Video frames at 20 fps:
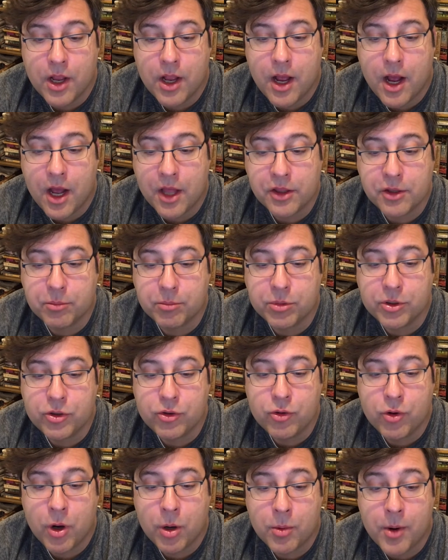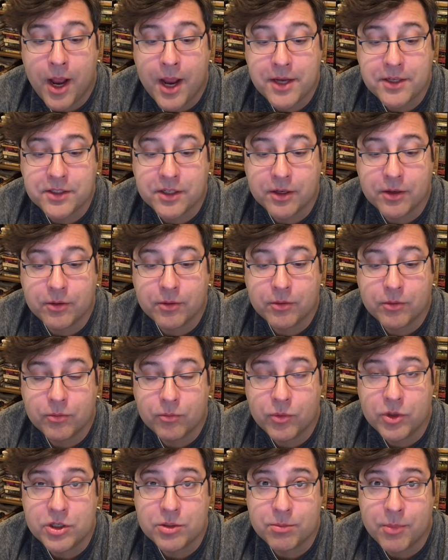on the blue horizon,
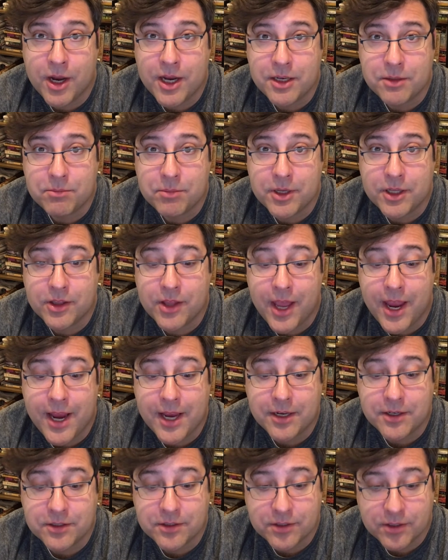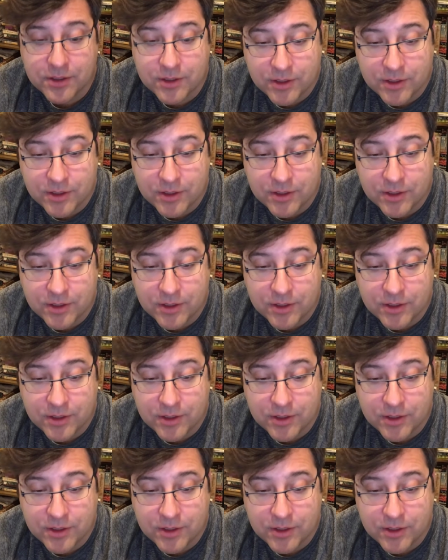which might be land.